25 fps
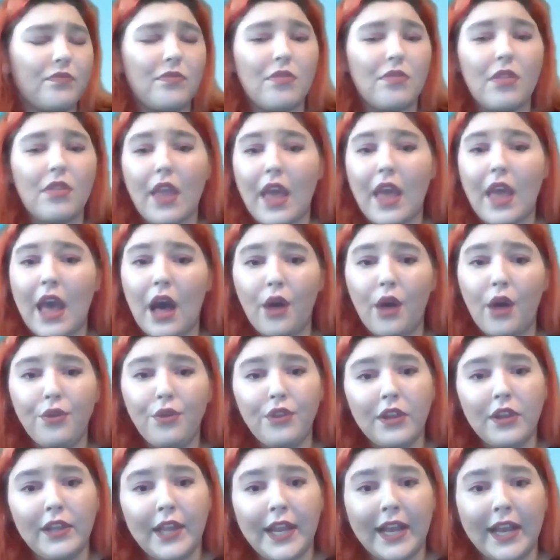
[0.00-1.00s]
health
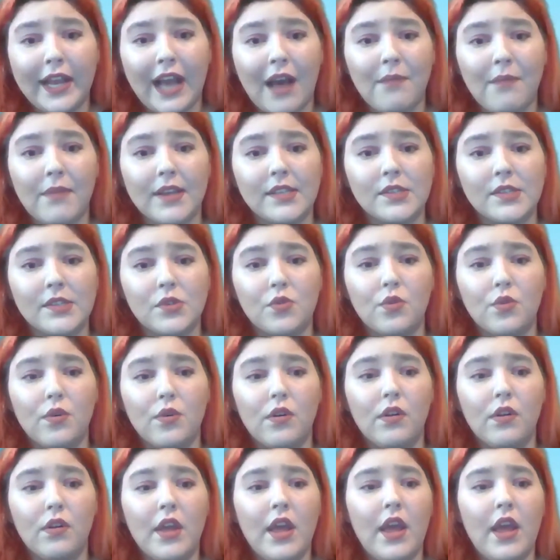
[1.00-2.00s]
clinic at my
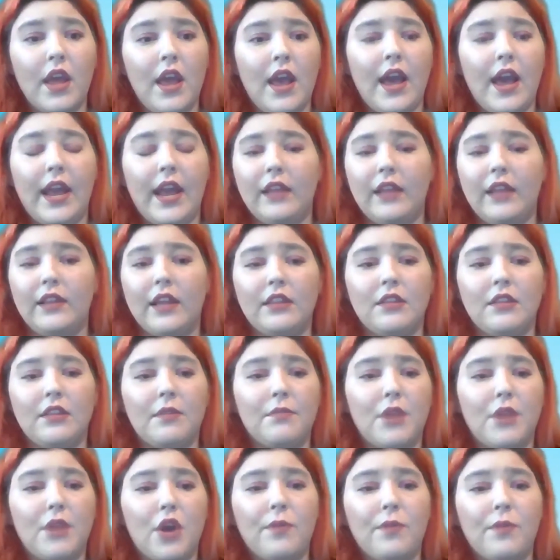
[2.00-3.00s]
school and I let them
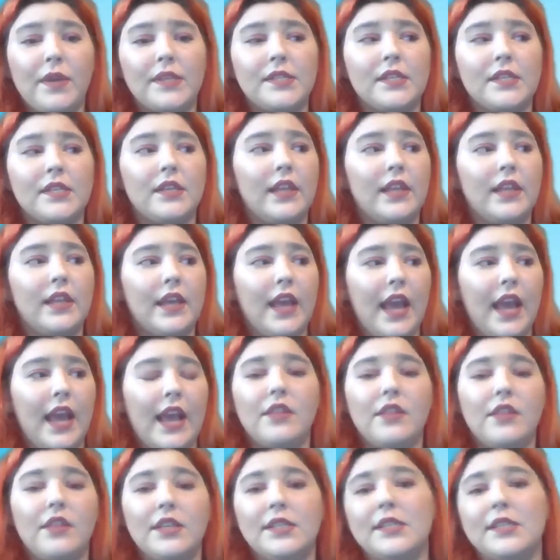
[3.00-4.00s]
know basically, hey,
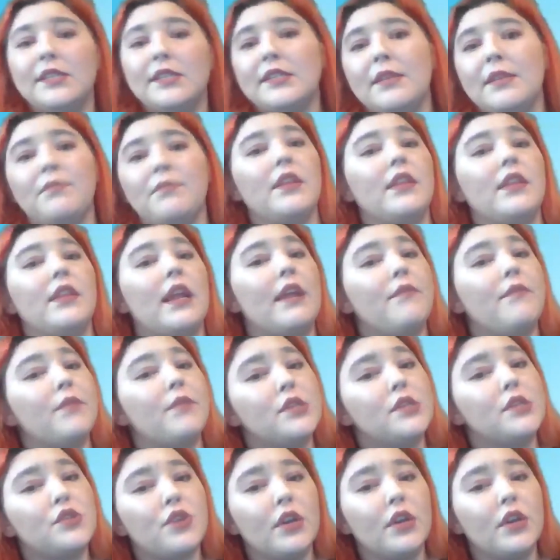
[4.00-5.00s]
this is something that I've been
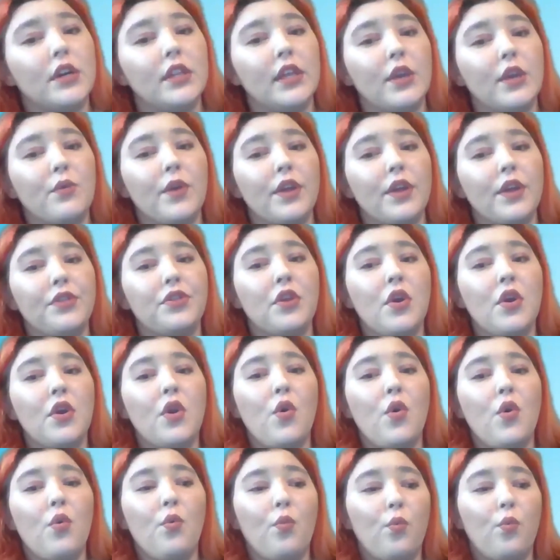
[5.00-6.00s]
struggling with.
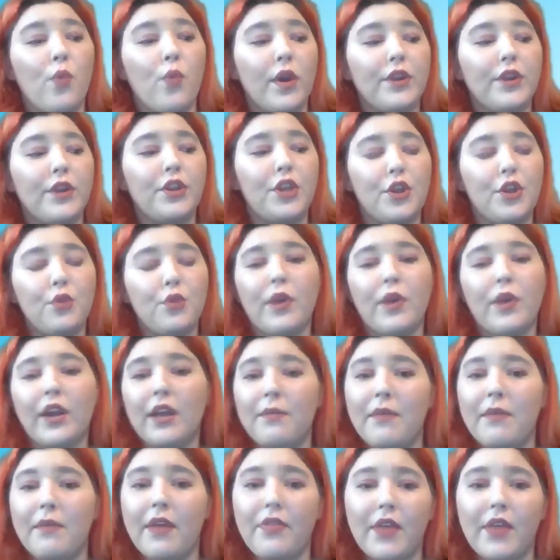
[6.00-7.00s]
What do you
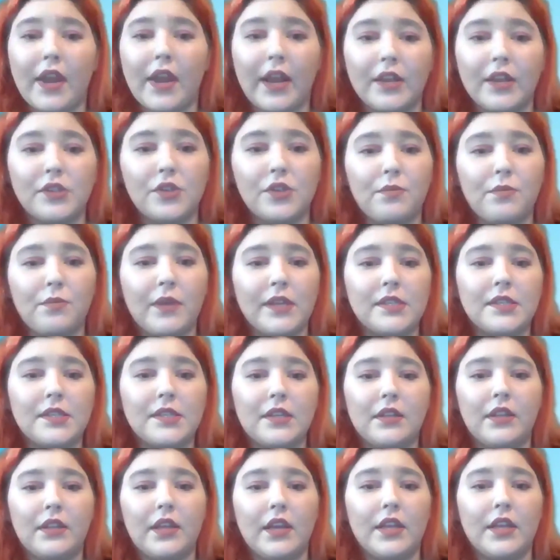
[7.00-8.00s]
recommend that I do,
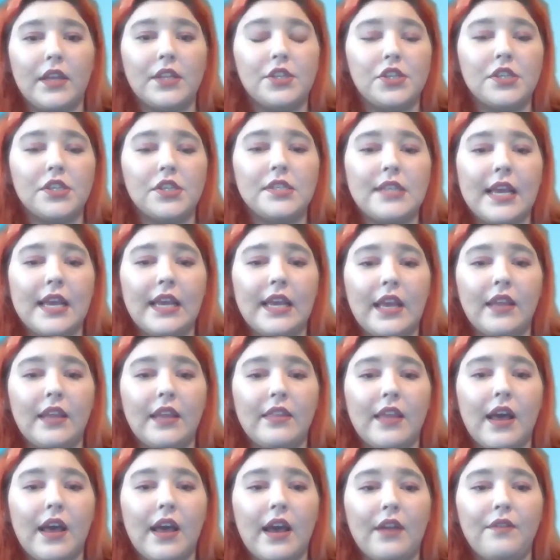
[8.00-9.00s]
basically? And it's just taking
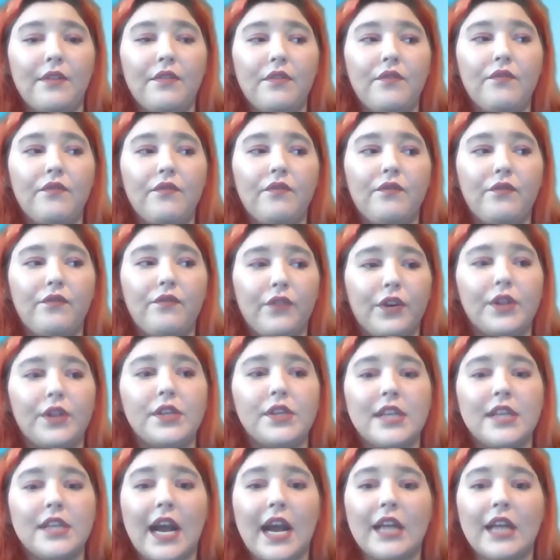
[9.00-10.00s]
that first
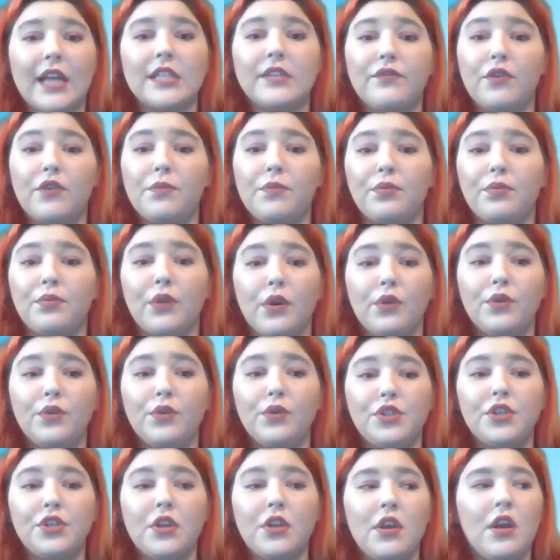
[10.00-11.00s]
active
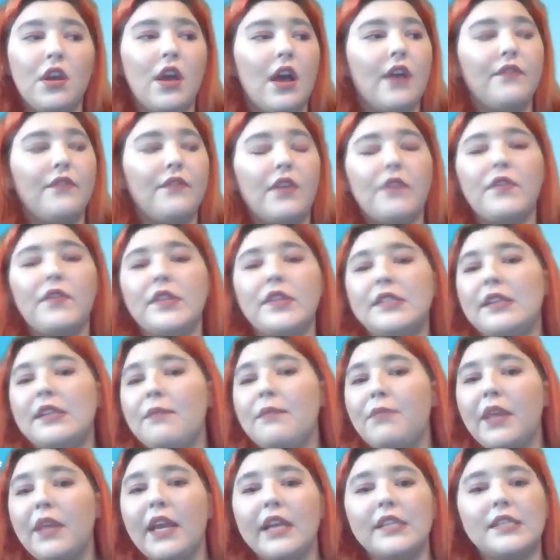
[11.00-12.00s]
approach of even
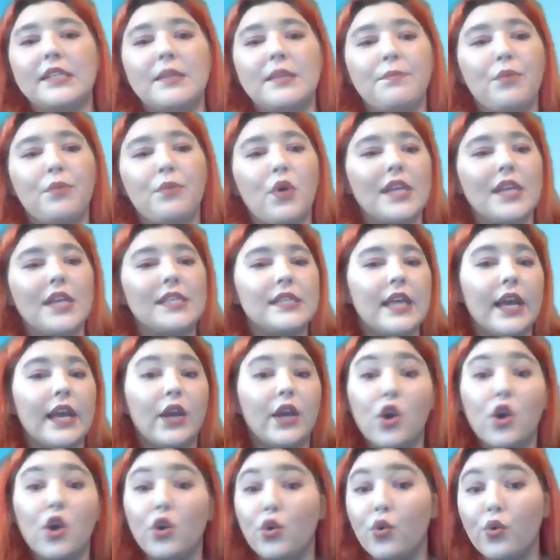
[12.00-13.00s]
something as simple as like
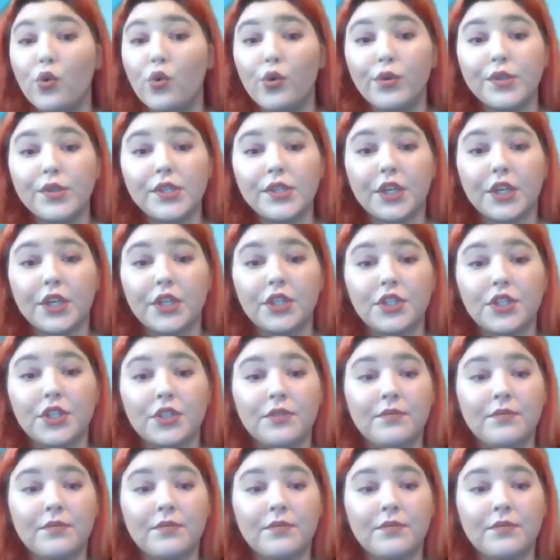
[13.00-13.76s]
a Google search,